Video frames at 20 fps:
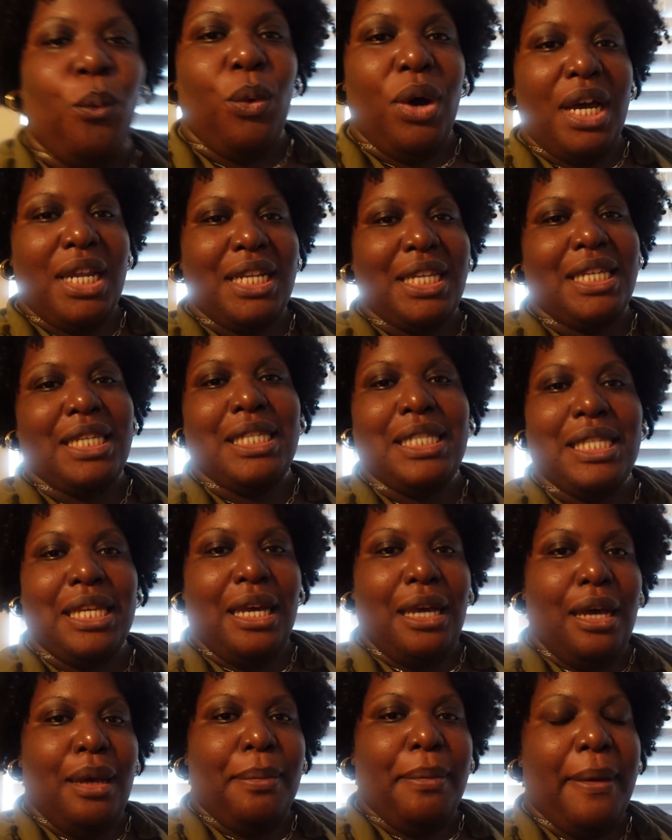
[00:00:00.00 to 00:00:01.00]
What is
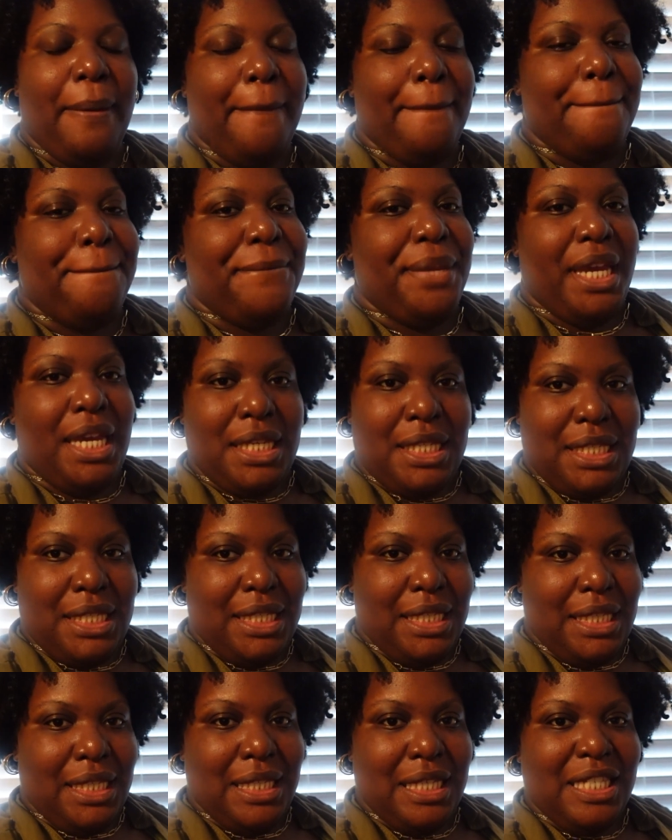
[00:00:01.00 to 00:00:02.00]
up,
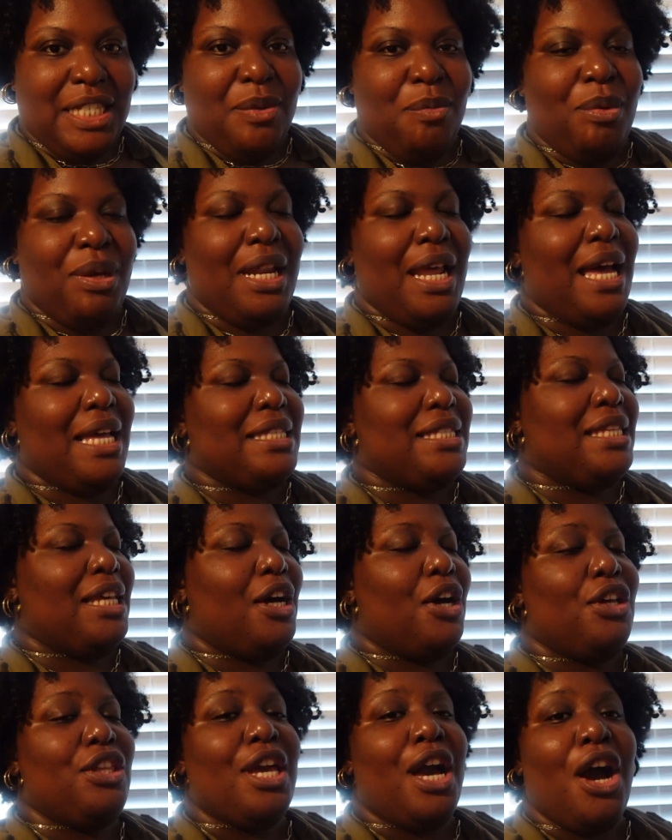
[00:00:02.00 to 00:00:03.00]
besties? When I
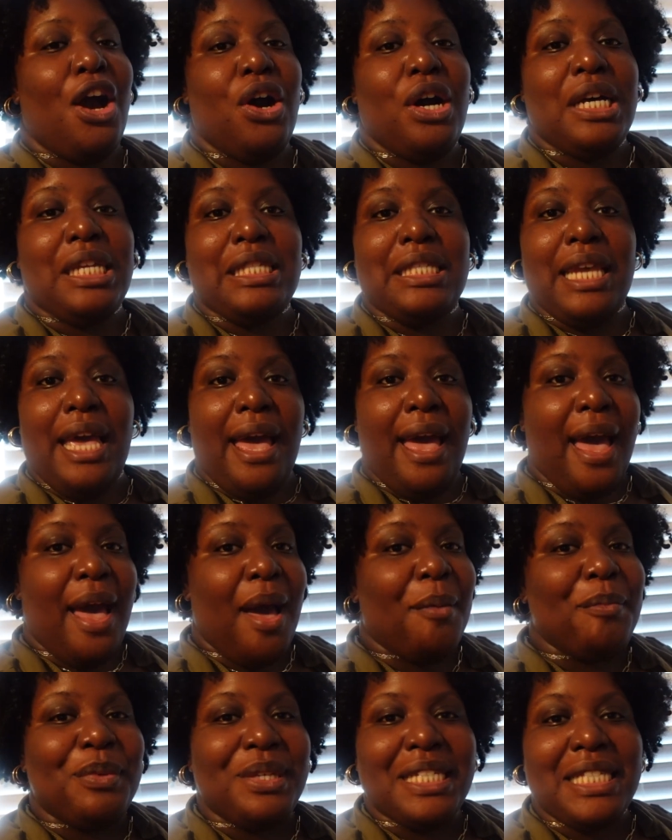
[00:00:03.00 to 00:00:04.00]
tell y'all a
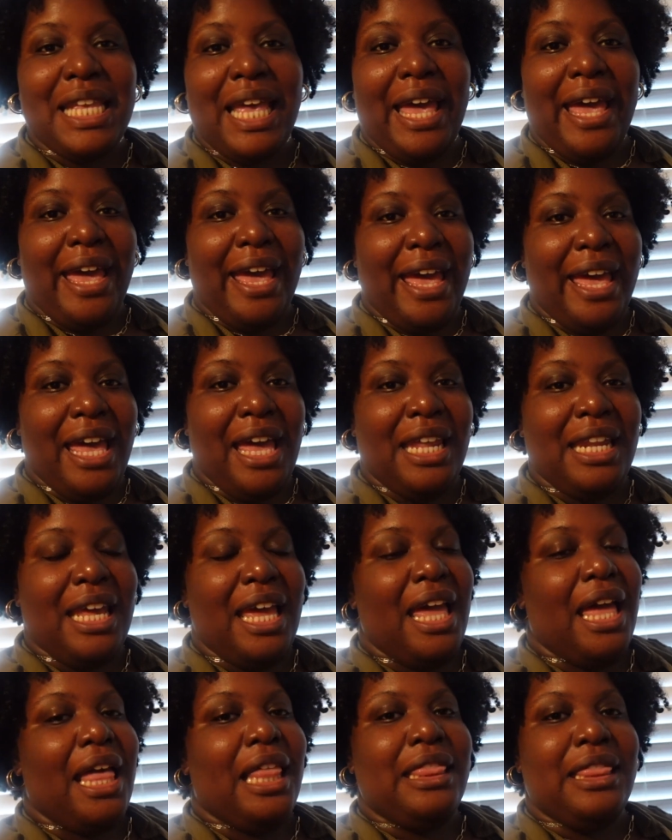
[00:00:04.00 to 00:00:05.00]
time was had
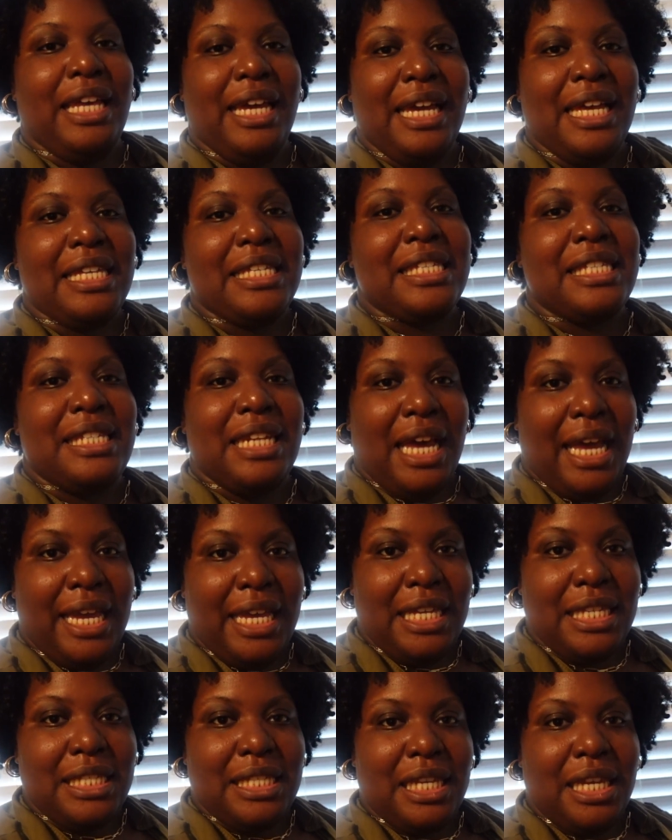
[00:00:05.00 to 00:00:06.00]
last
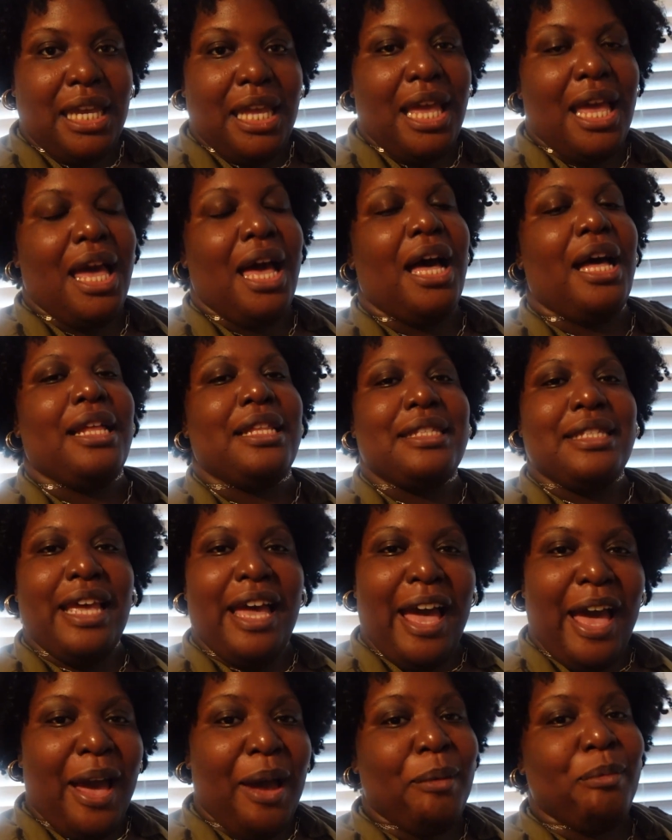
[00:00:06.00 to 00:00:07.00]
night, a
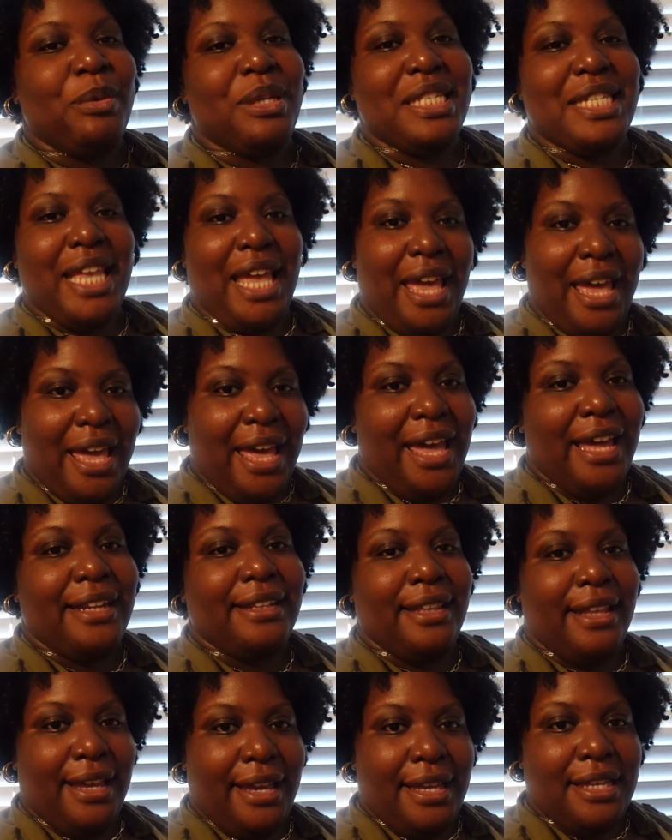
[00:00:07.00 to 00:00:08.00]
time was
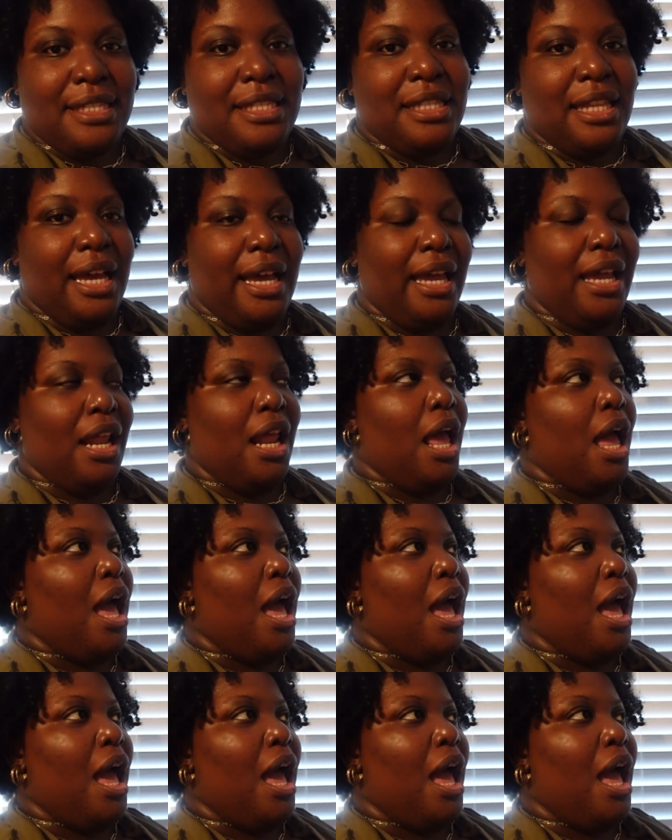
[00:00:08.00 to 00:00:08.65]
had last night.